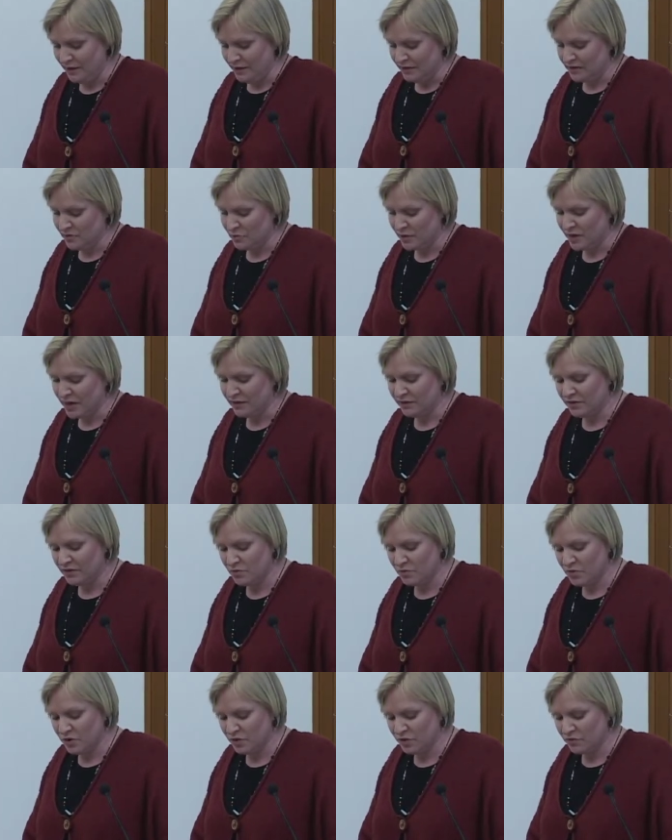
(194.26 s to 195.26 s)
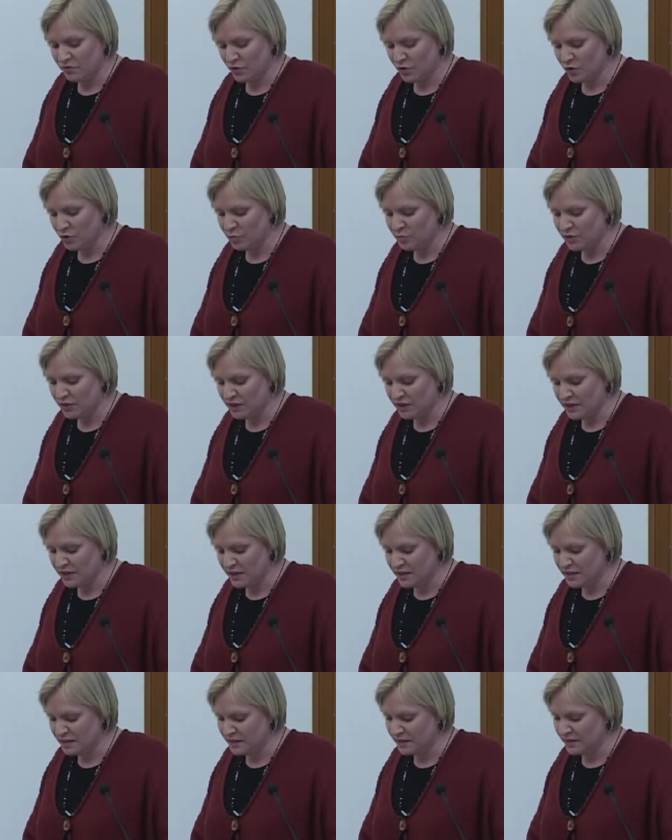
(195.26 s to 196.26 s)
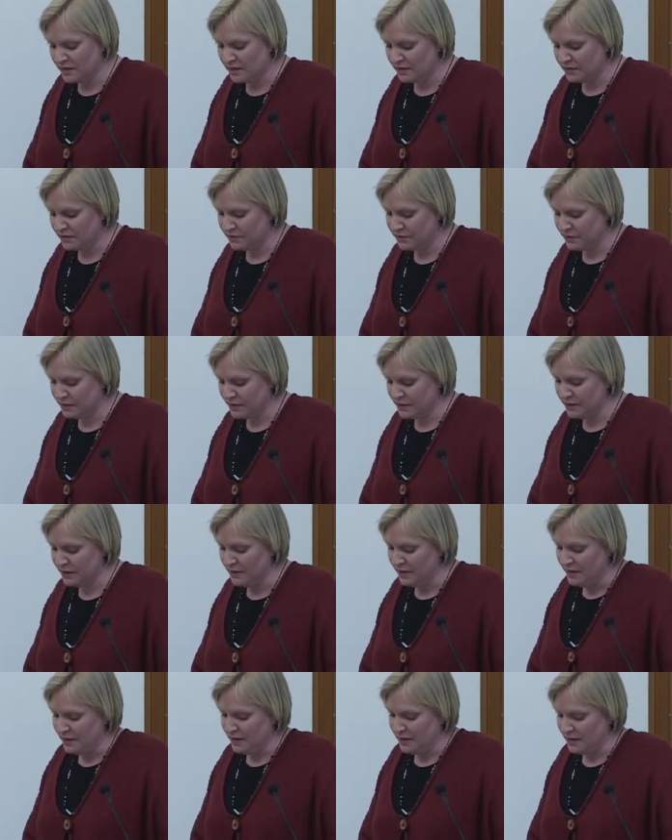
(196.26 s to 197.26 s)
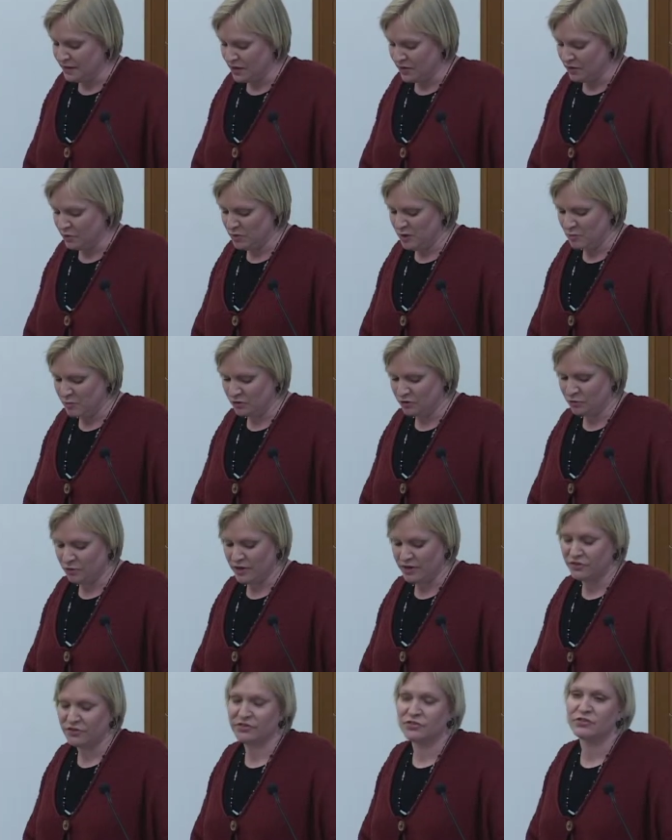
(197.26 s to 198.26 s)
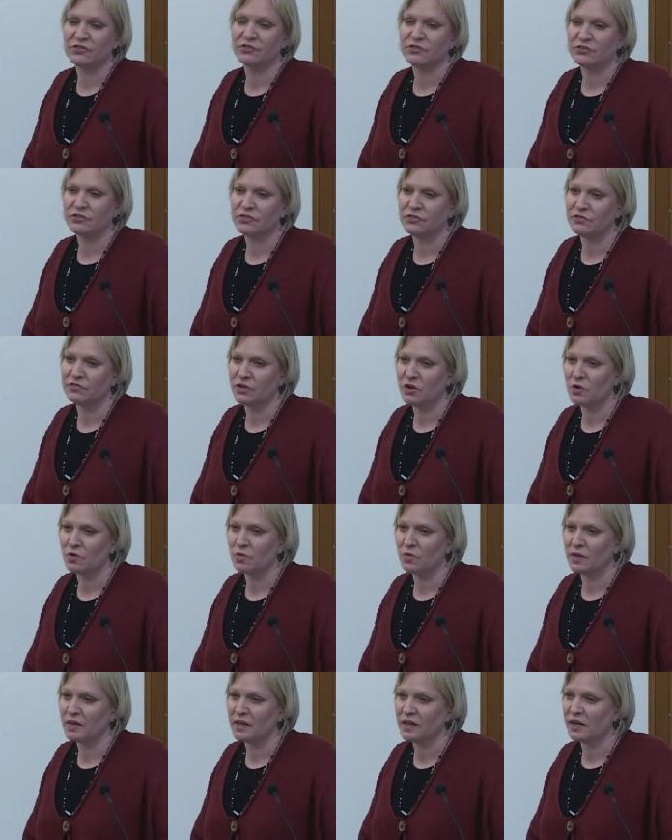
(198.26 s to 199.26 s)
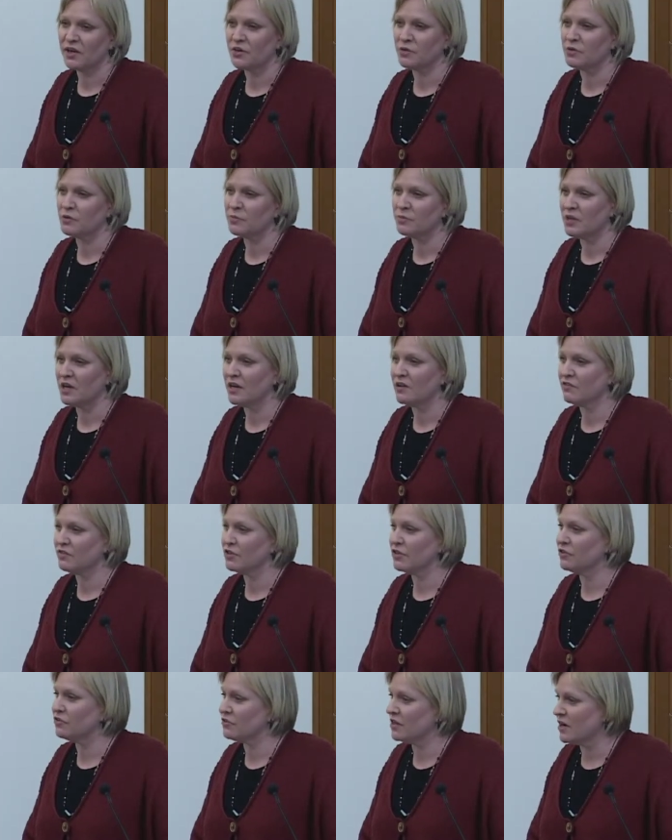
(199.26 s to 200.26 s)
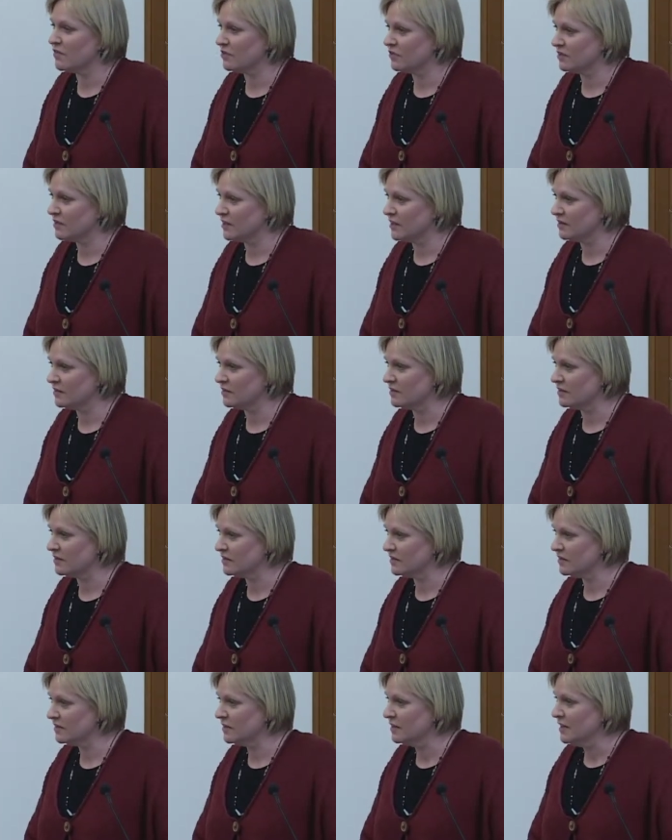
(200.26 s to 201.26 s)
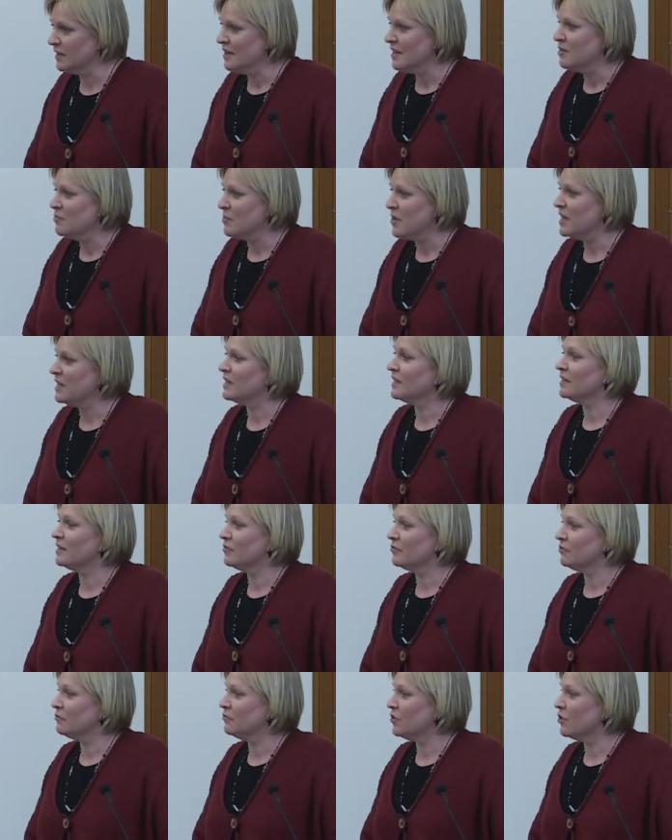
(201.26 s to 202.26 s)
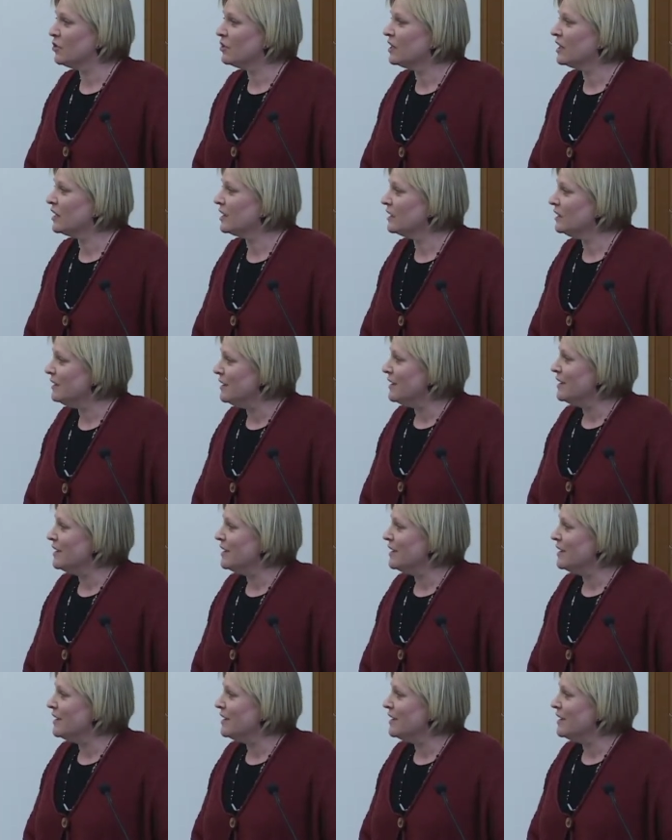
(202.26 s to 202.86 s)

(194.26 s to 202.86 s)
to pass the Motor Voter Bill in 1993, allowing people to register to vote when they go to apply for their driver's licenses, making voting